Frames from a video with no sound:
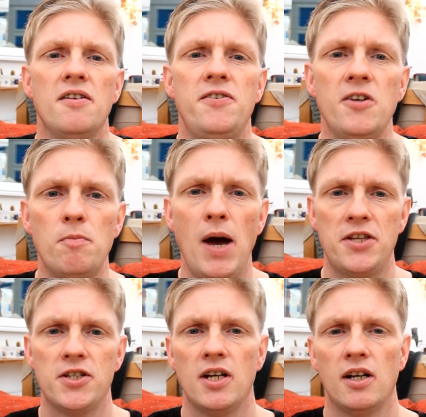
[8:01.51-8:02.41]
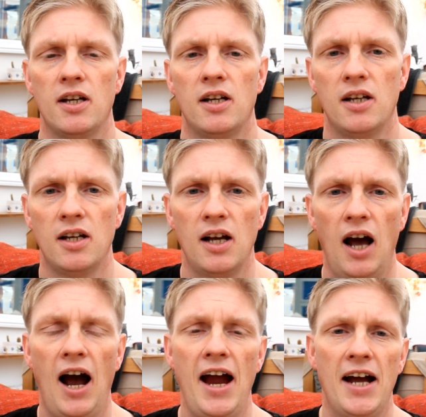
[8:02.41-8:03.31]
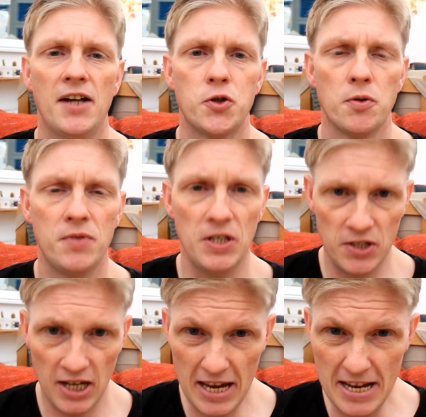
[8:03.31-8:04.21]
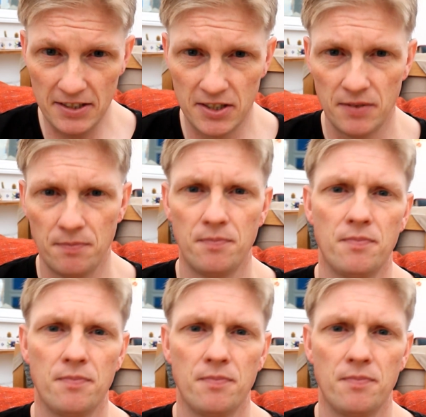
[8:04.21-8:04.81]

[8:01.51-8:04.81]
feel better. I had something to eat.